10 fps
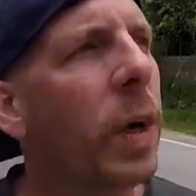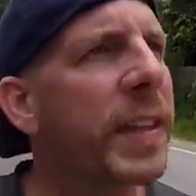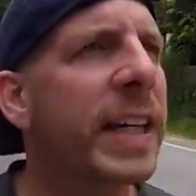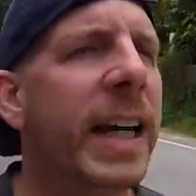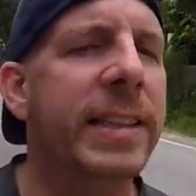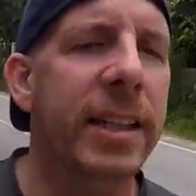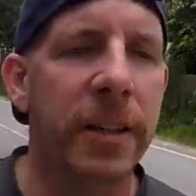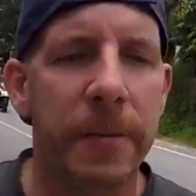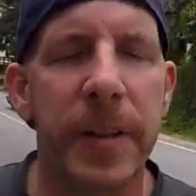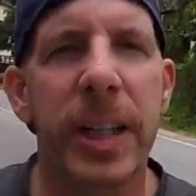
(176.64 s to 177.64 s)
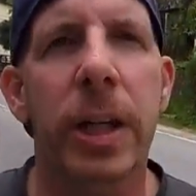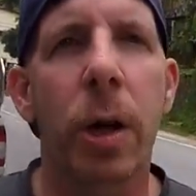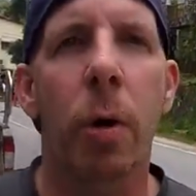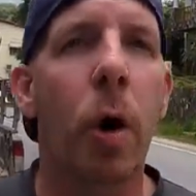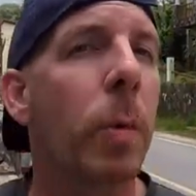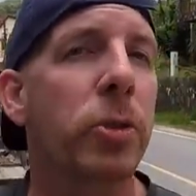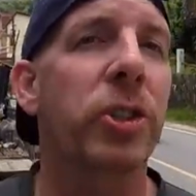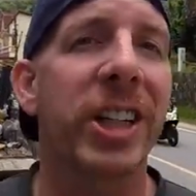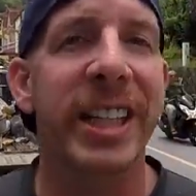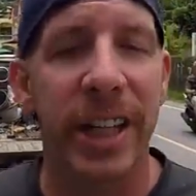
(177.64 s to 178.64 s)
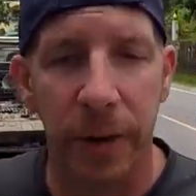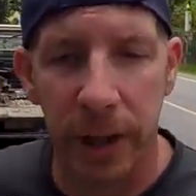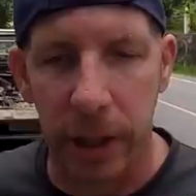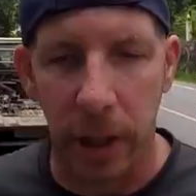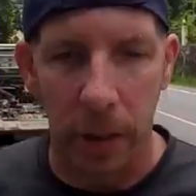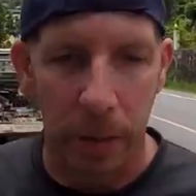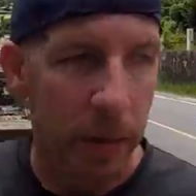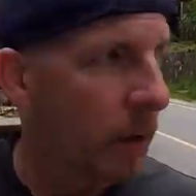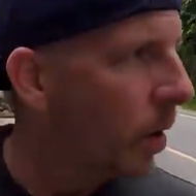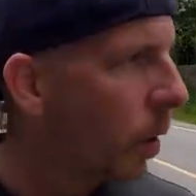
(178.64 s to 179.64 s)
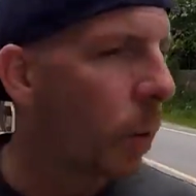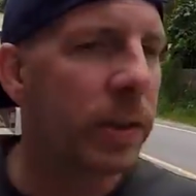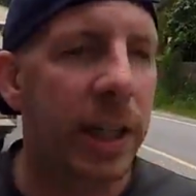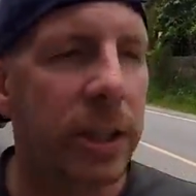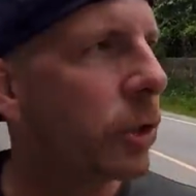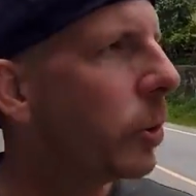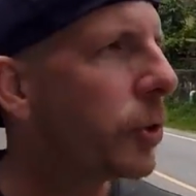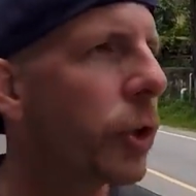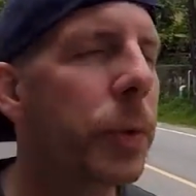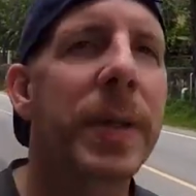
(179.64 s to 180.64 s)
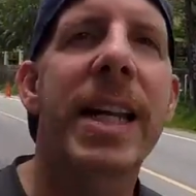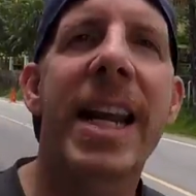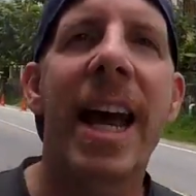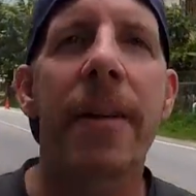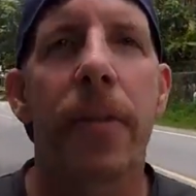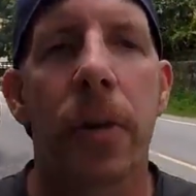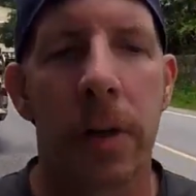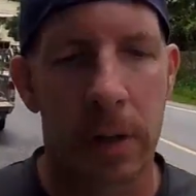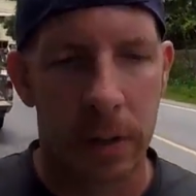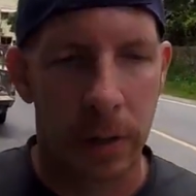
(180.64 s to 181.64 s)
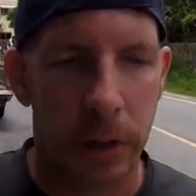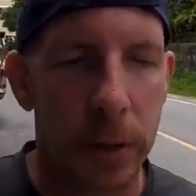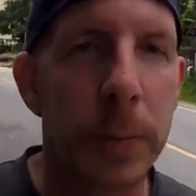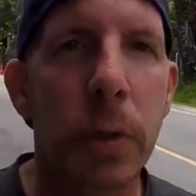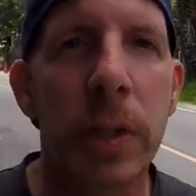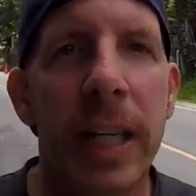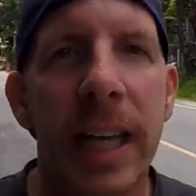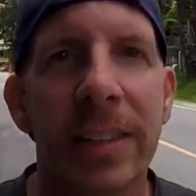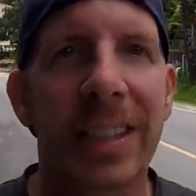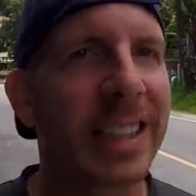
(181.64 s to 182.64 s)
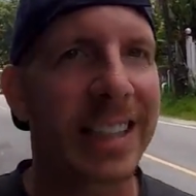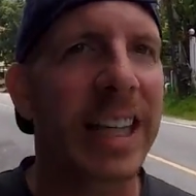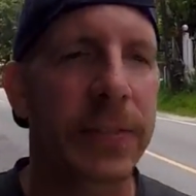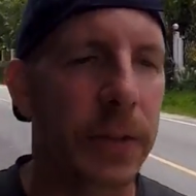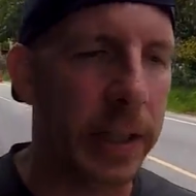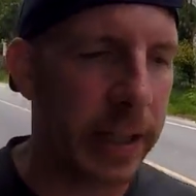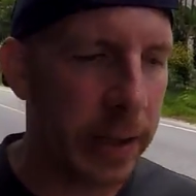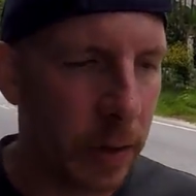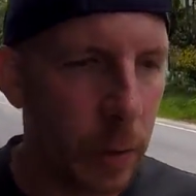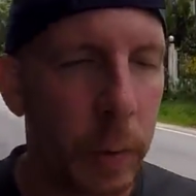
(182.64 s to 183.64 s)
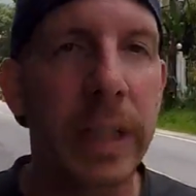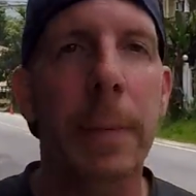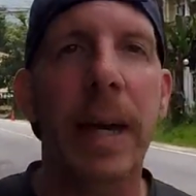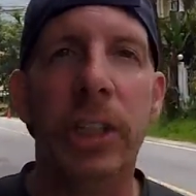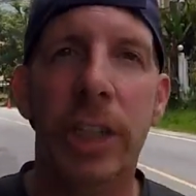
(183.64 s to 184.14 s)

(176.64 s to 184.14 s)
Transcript: One thing I said in a video almost a year ago was that YouTube never communicate successfully when they make